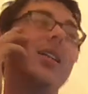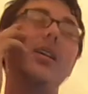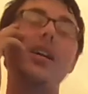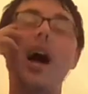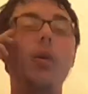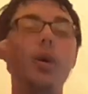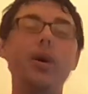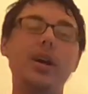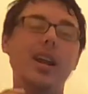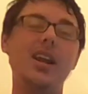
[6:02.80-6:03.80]
they're not
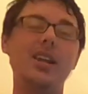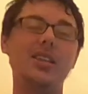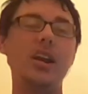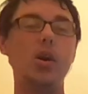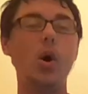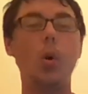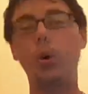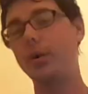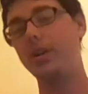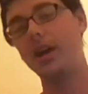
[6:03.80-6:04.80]
really anything
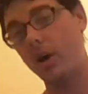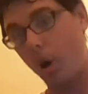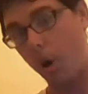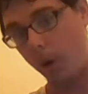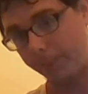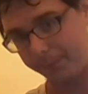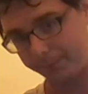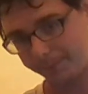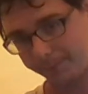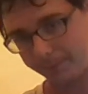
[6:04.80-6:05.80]
noteworthy at all.
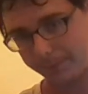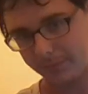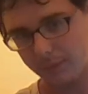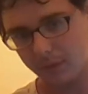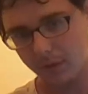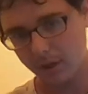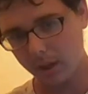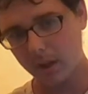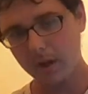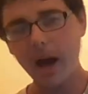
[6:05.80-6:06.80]

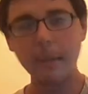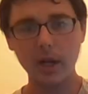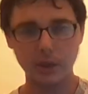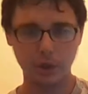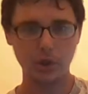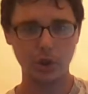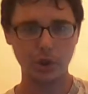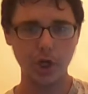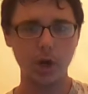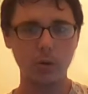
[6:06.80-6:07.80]
Not much to the
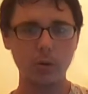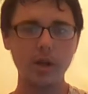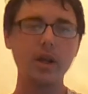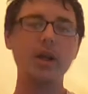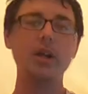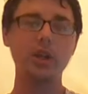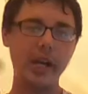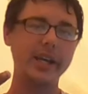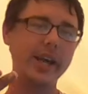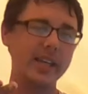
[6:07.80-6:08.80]
show.
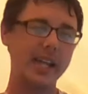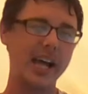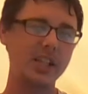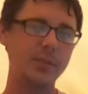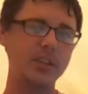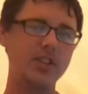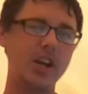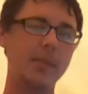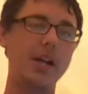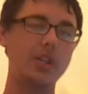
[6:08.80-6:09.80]
Check out the last man
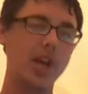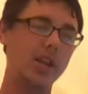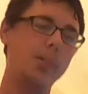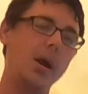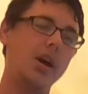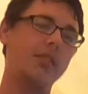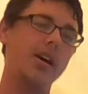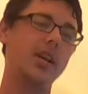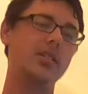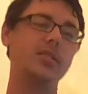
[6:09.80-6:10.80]
standing match and the main
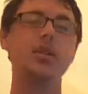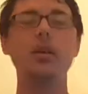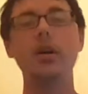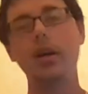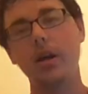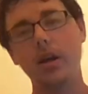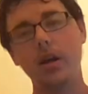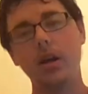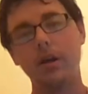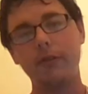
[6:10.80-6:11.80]
event.
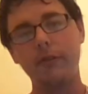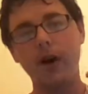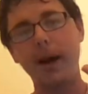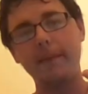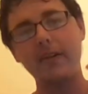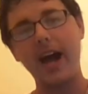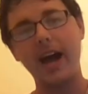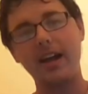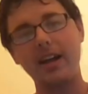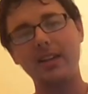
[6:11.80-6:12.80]
5
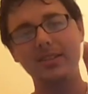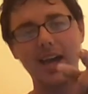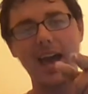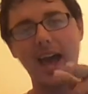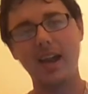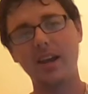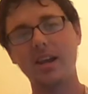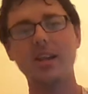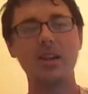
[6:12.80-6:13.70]
out of 10.